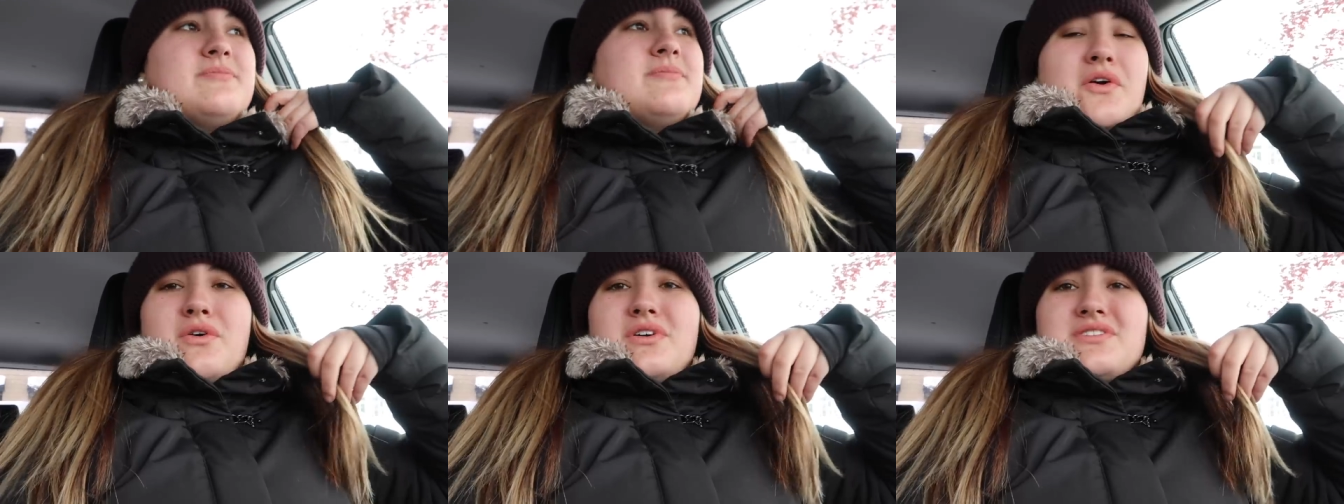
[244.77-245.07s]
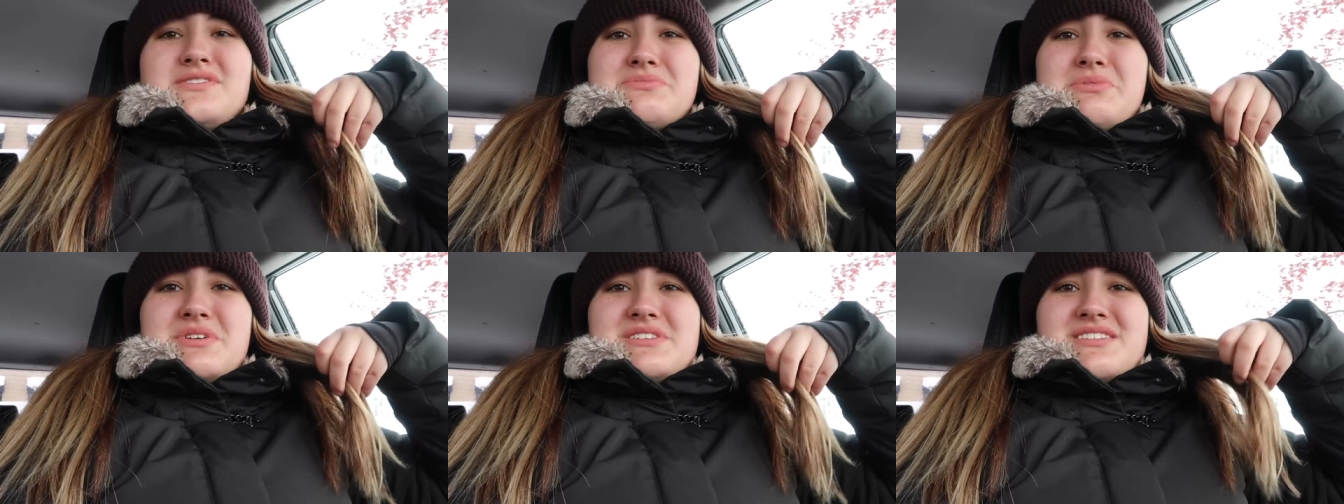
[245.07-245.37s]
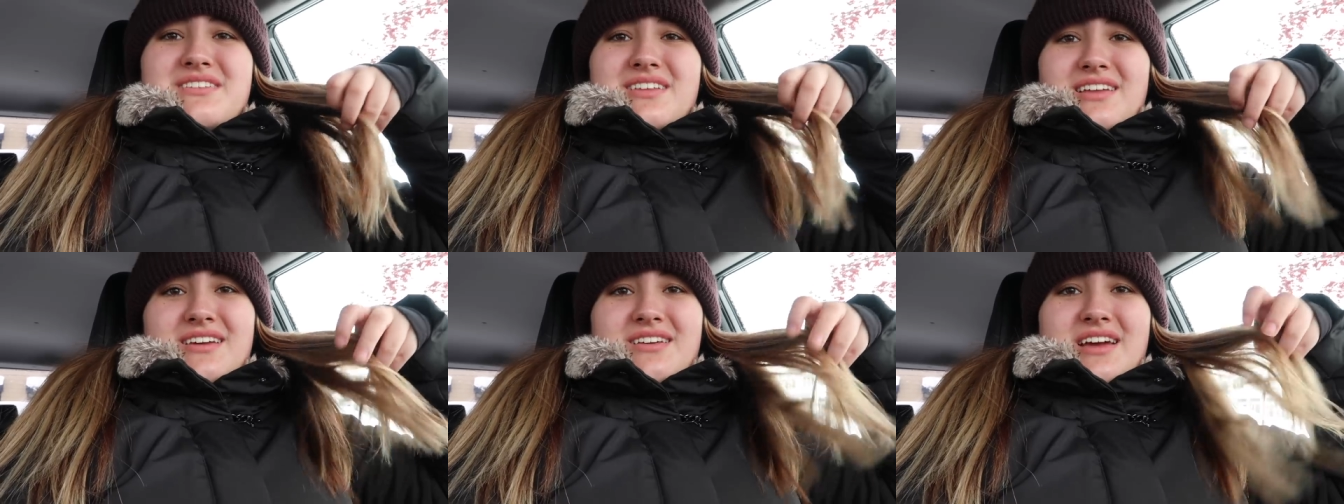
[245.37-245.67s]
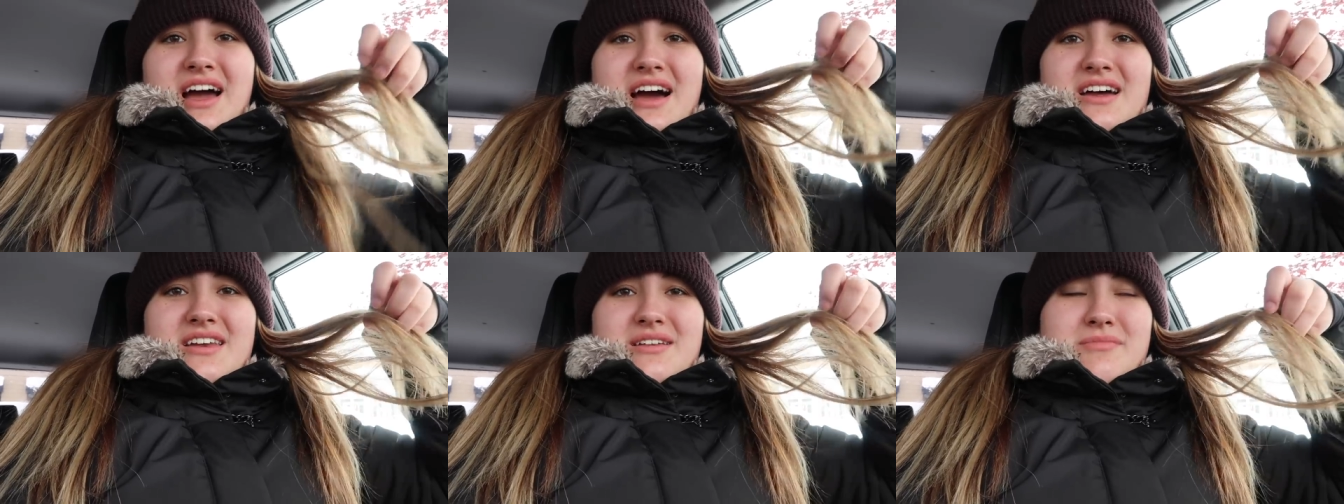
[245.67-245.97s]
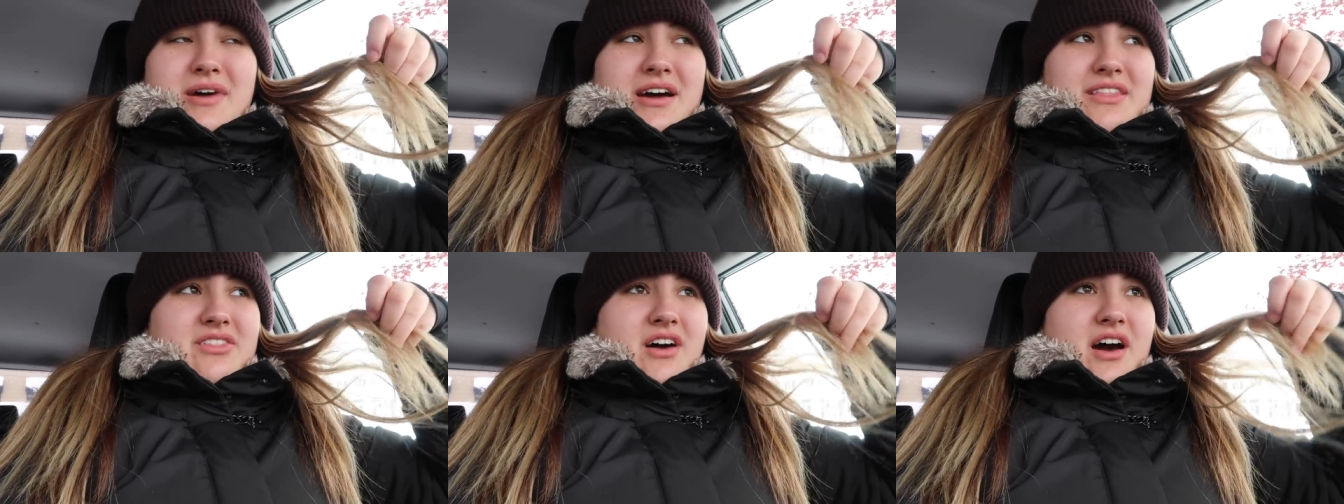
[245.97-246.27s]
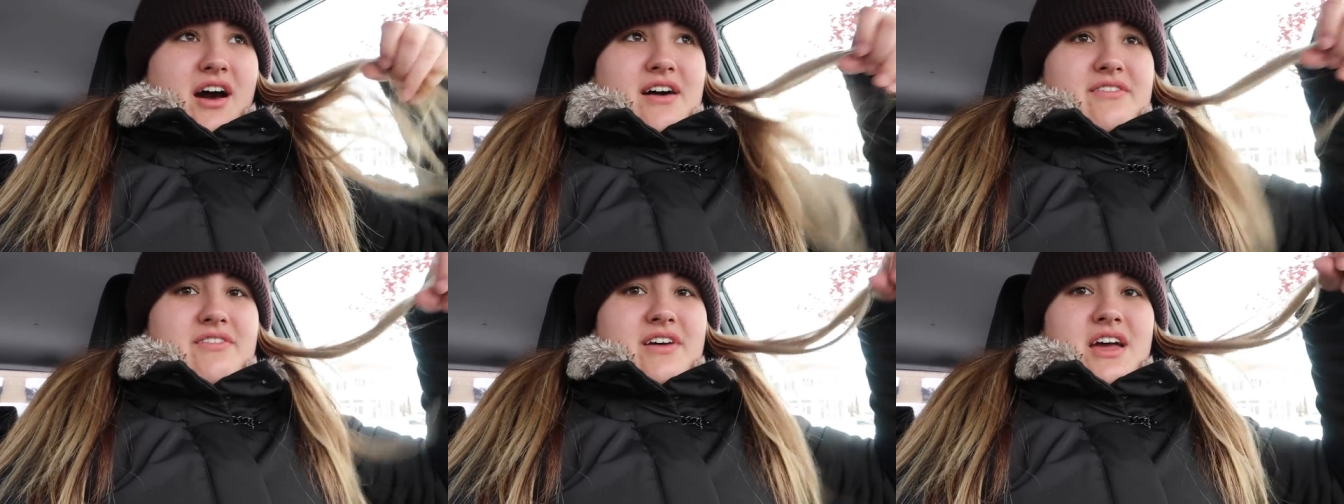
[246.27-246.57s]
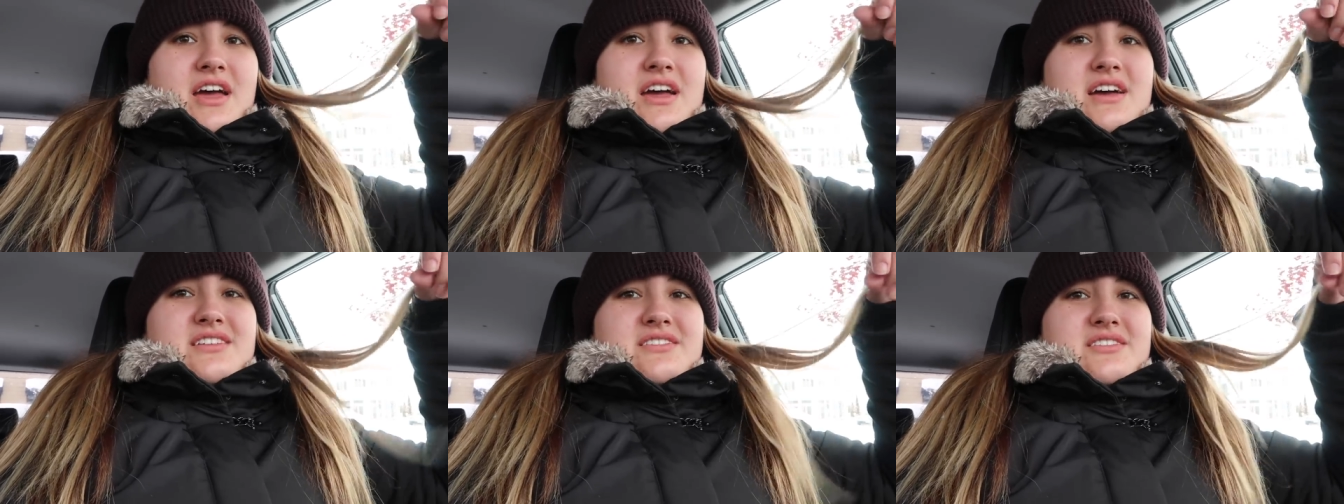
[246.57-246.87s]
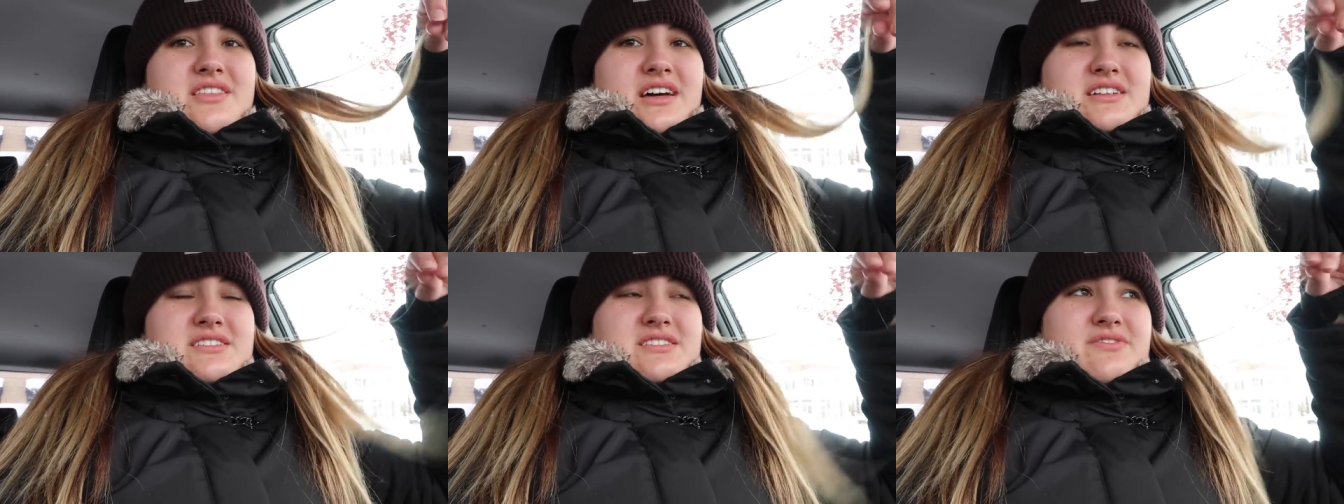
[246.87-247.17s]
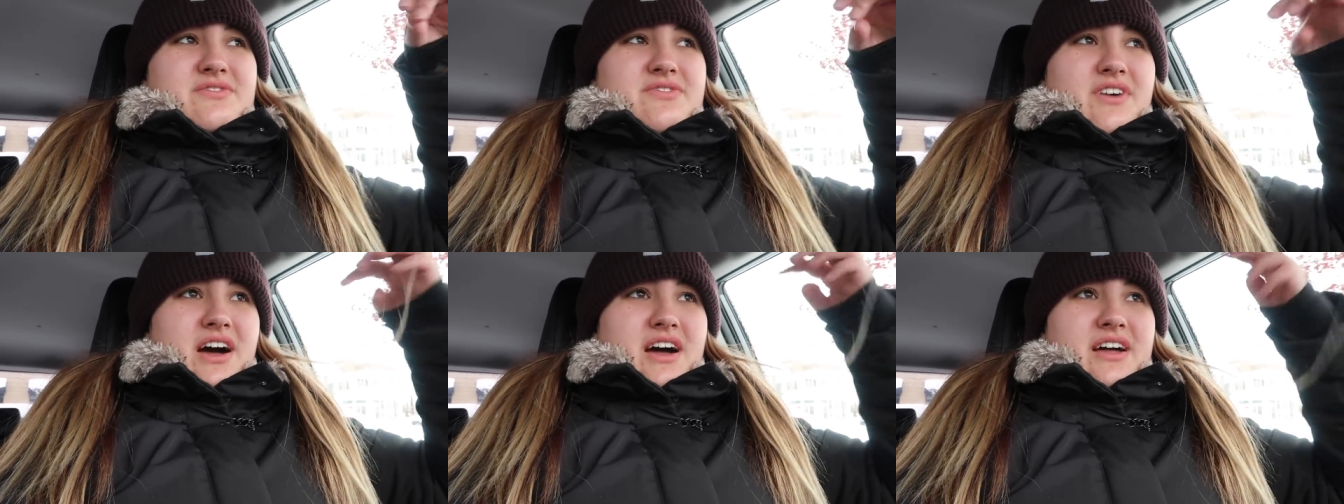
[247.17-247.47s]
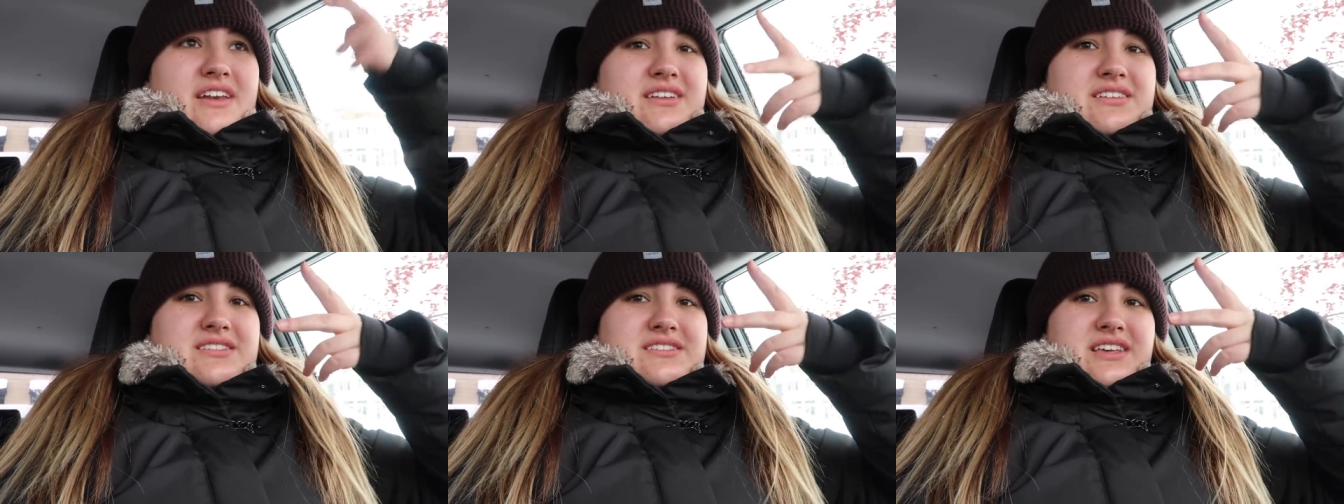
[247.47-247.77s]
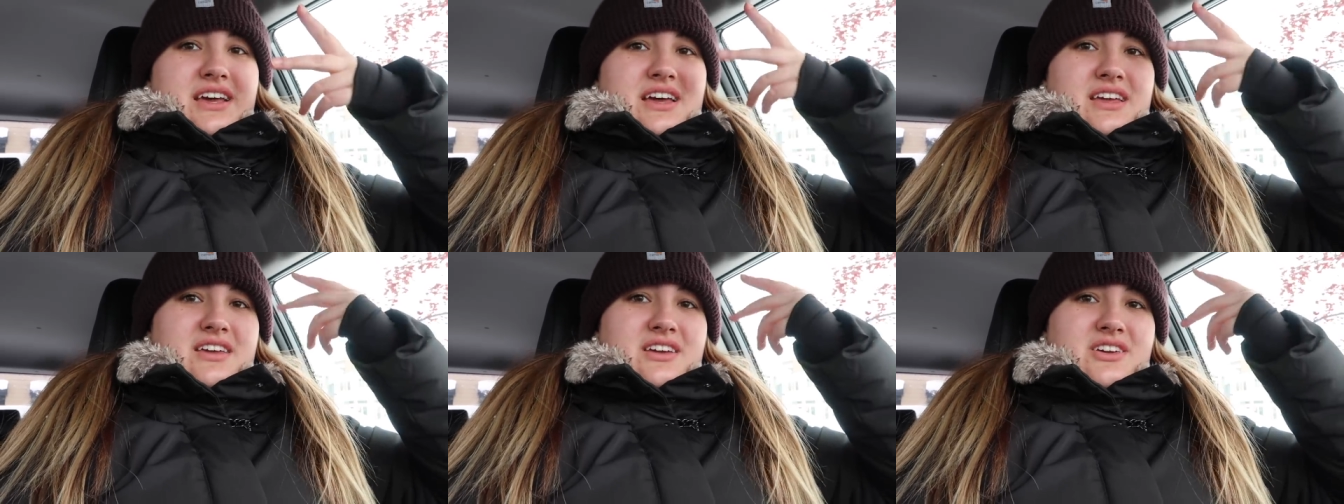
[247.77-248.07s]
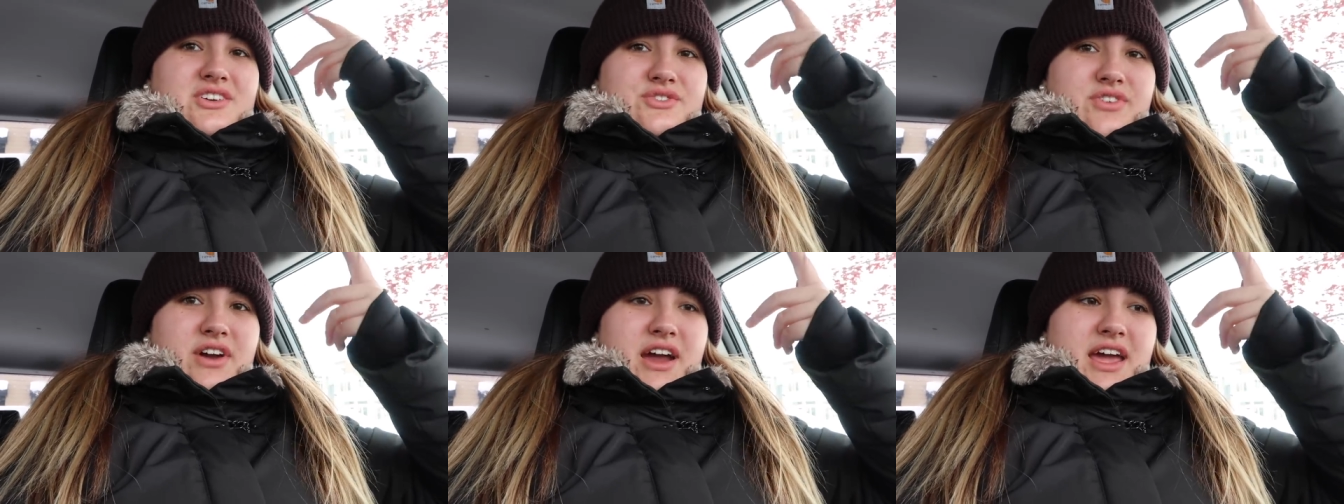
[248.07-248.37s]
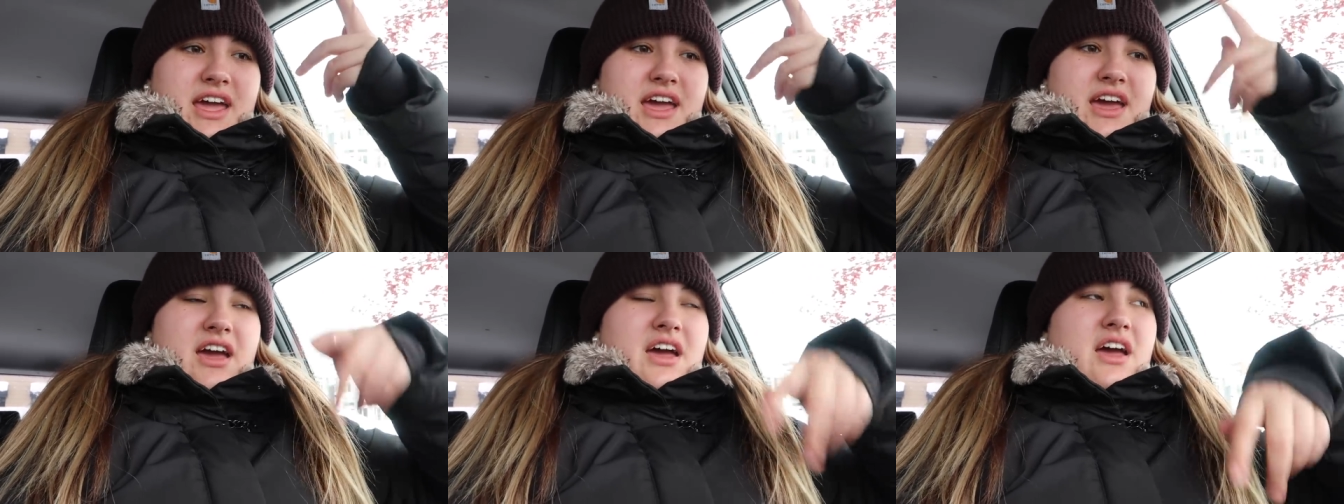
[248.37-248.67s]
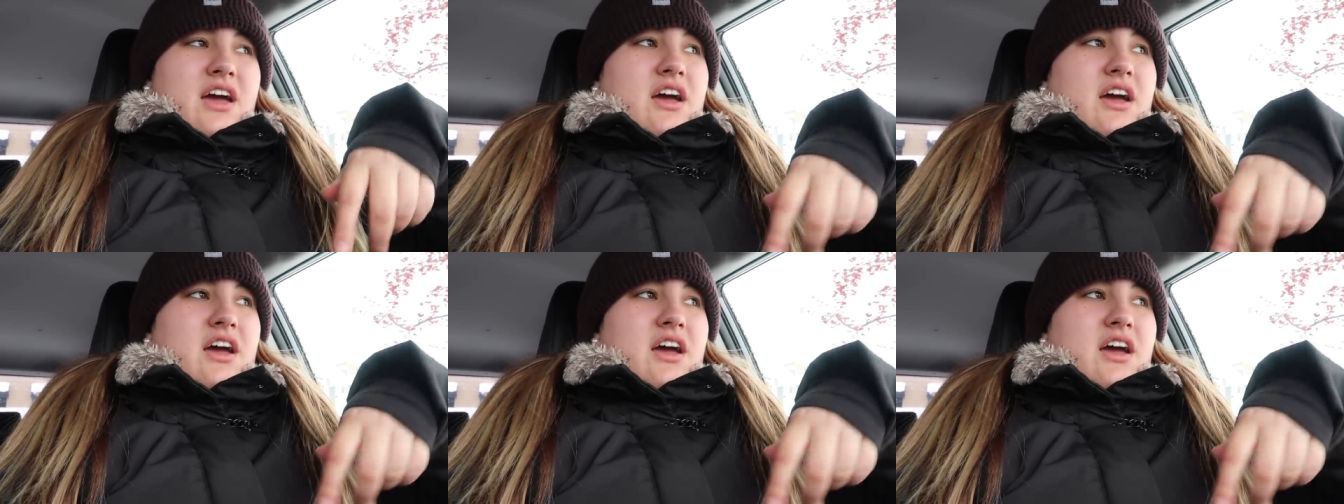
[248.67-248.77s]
The horse has basically gotten a month off, so that's fun, sick, great.